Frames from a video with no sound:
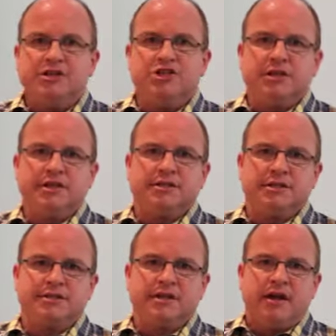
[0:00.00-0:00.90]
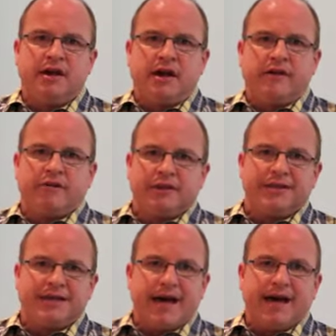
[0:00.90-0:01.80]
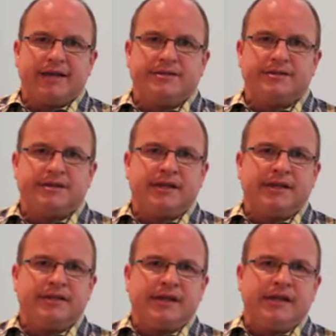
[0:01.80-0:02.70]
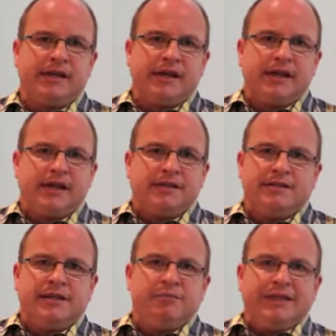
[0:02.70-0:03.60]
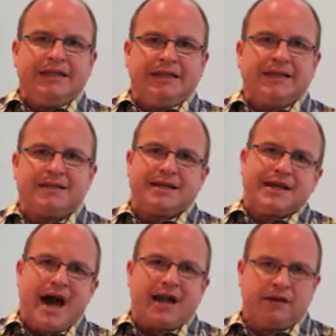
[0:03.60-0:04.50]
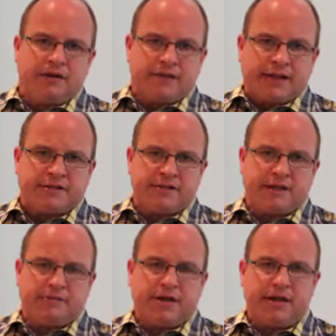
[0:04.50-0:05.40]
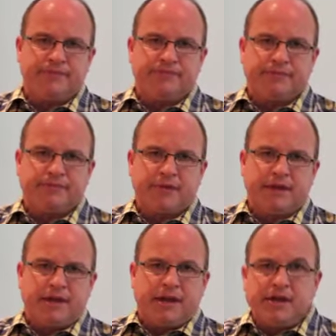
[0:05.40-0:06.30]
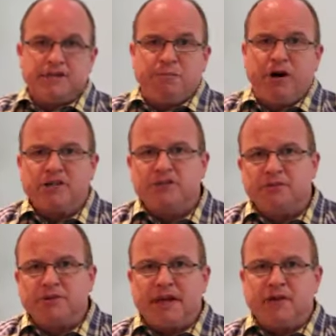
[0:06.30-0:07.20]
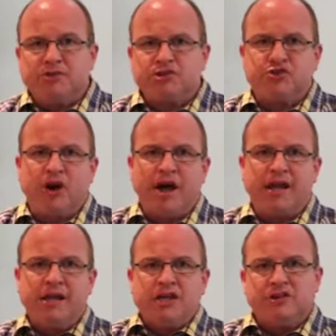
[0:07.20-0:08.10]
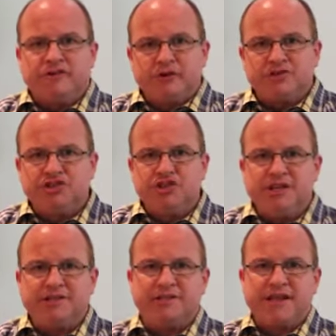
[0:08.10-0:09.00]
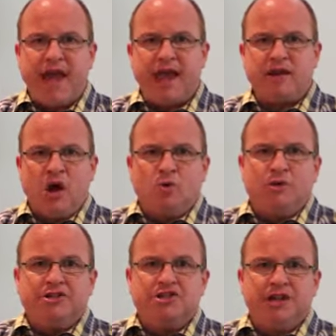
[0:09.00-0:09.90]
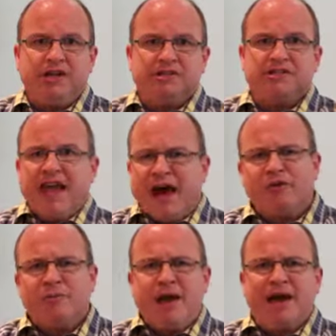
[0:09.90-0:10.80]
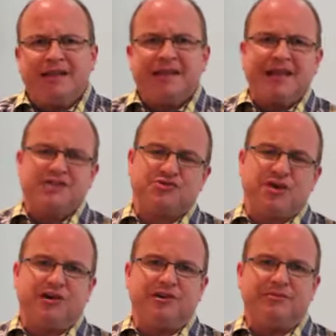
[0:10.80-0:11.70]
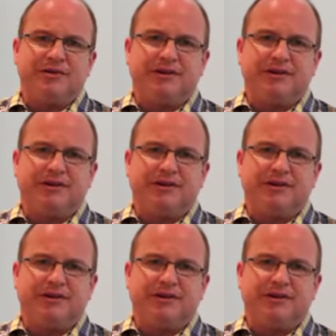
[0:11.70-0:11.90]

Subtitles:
Jesus for the guards in the dimly lit Garden of Gethsemane. It is possible that he was trying to force Jesus' hand. Would Jesus now rebel against Rome?